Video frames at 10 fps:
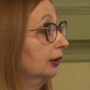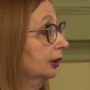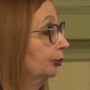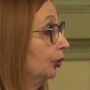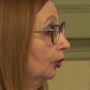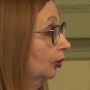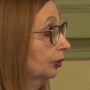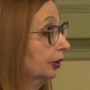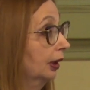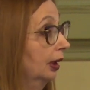
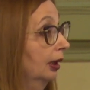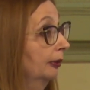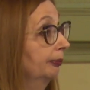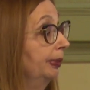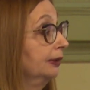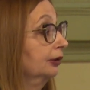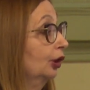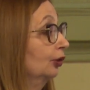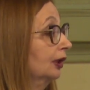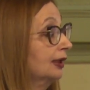abroad, but
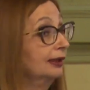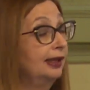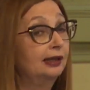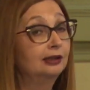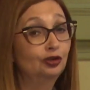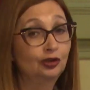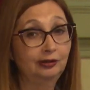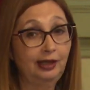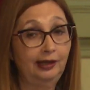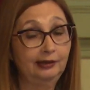not as a
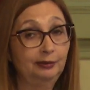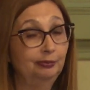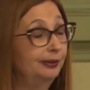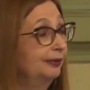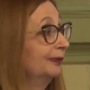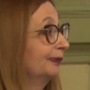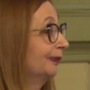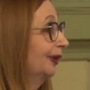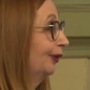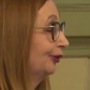negligent act. But
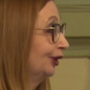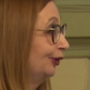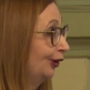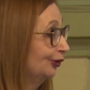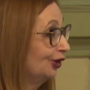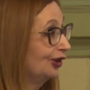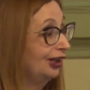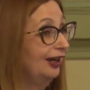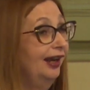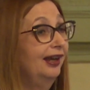on the
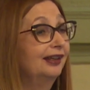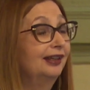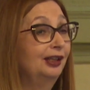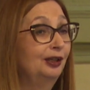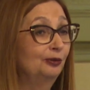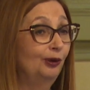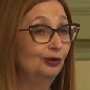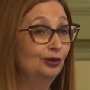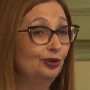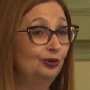contrary, he
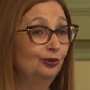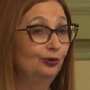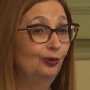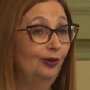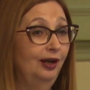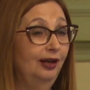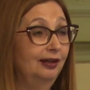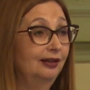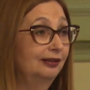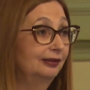wants to
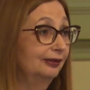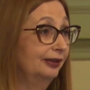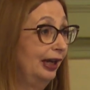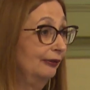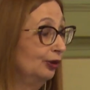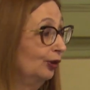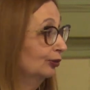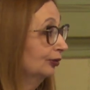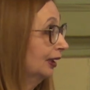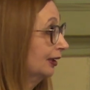have
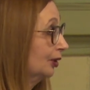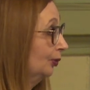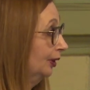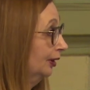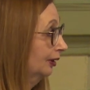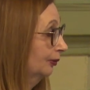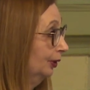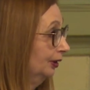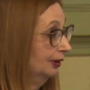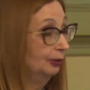contacts with
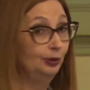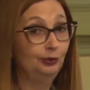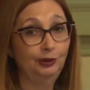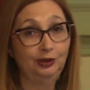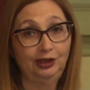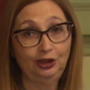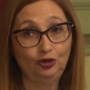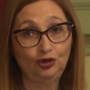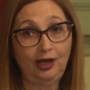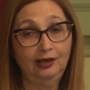his
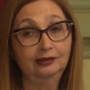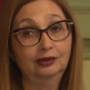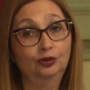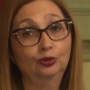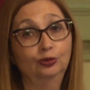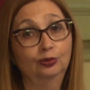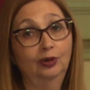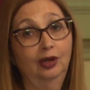child, to